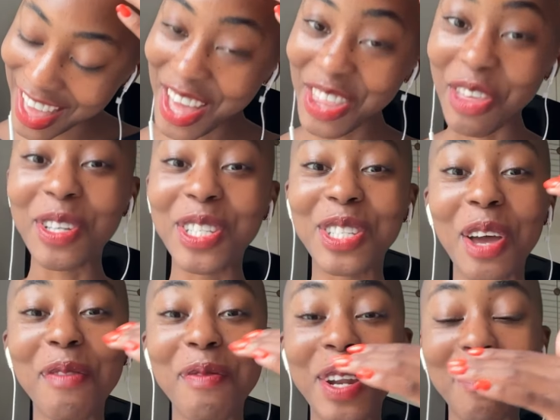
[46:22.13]
there were
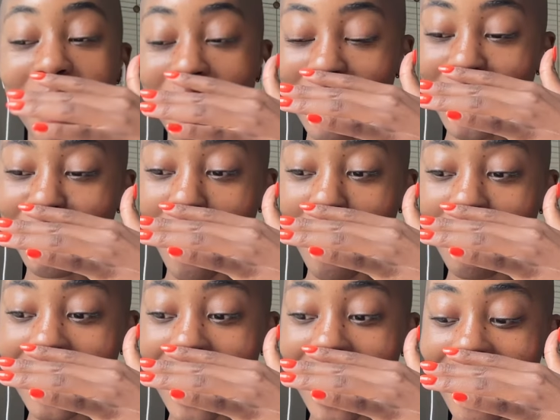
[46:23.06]
so many moments where I
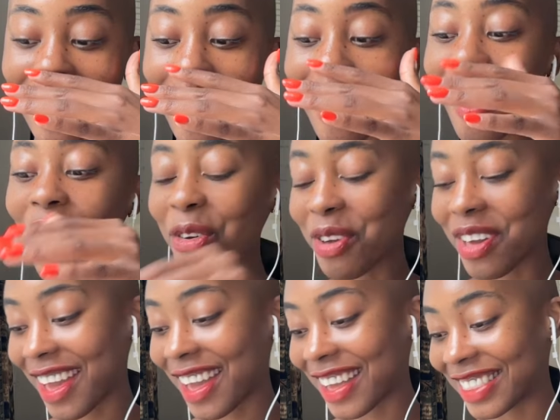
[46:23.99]
was like,
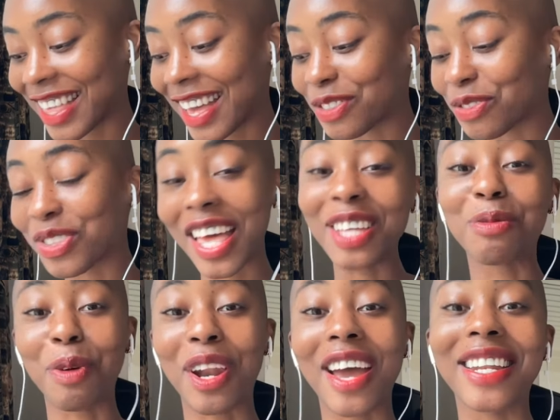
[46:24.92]
okay, that,
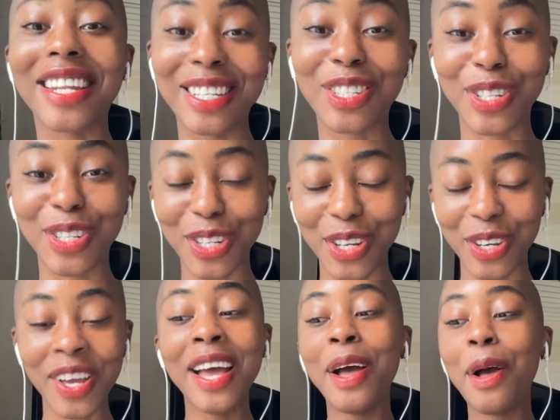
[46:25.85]
that's what I need to
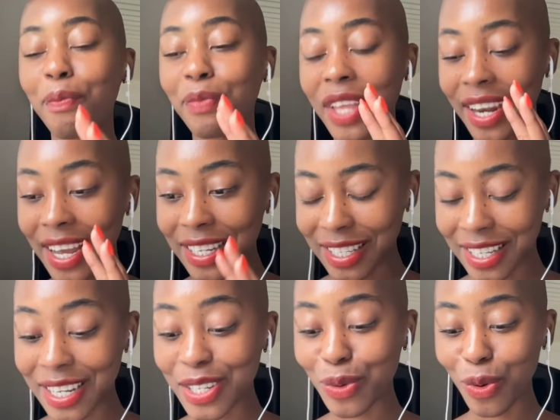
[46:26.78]
do. And I
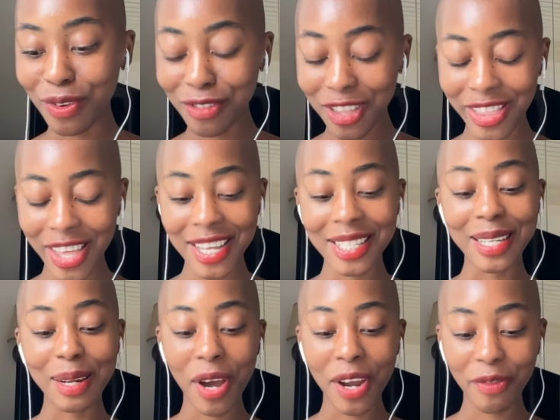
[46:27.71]
did all of the things,
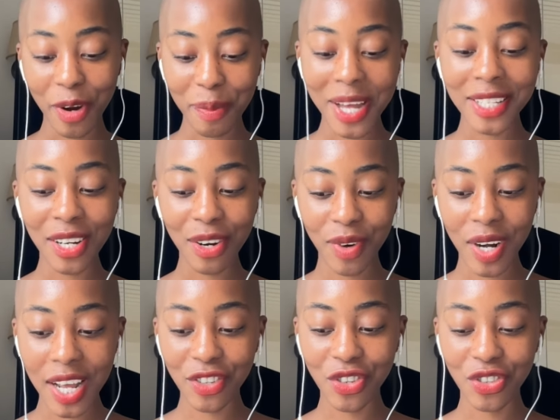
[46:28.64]
and my romantic
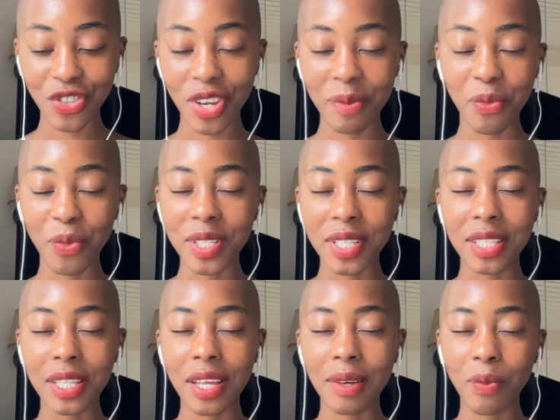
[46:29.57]
relationship was,
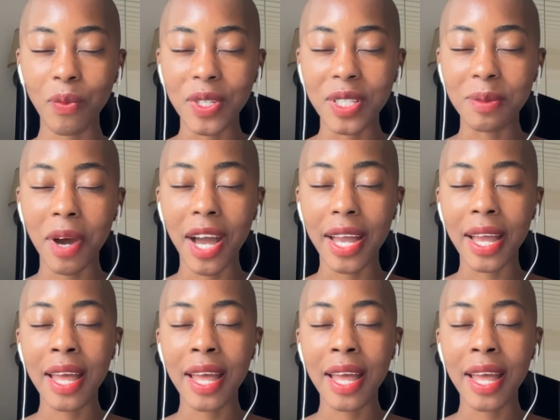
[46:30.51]
was my